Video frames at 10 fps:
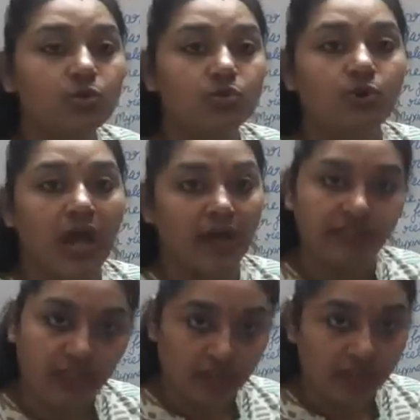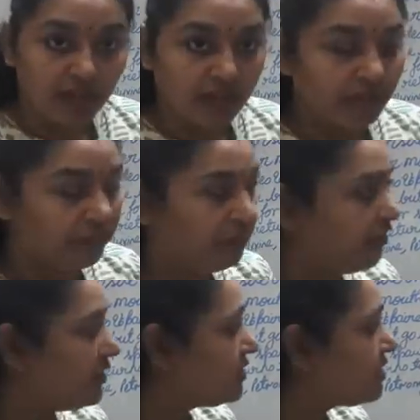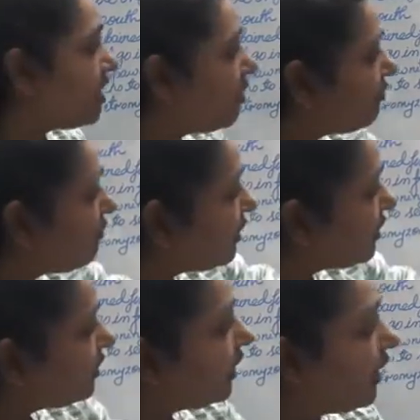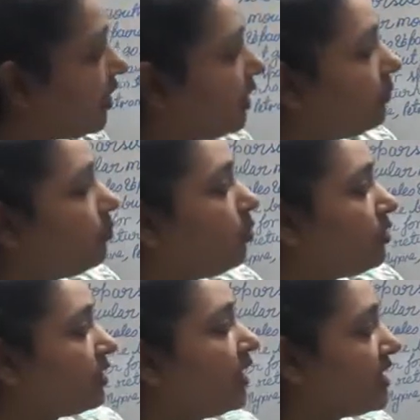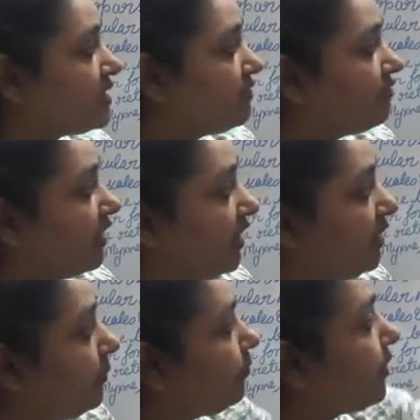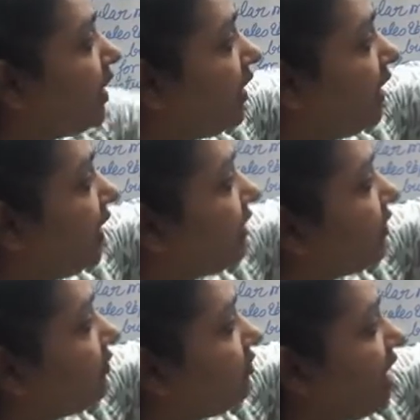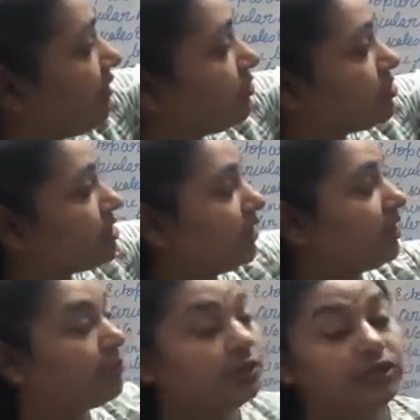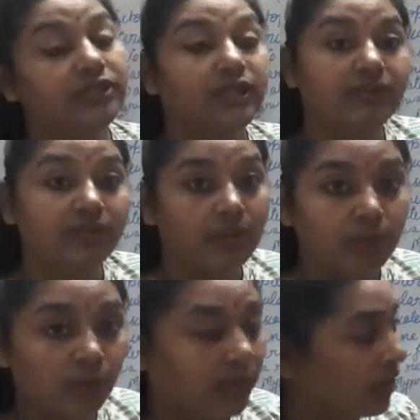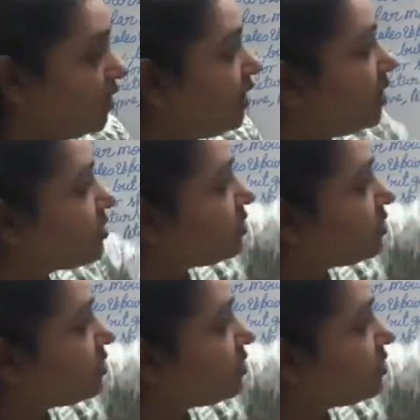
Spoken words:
who have the fins. Further, they are more classified, like we have to study about the tetrapoda. So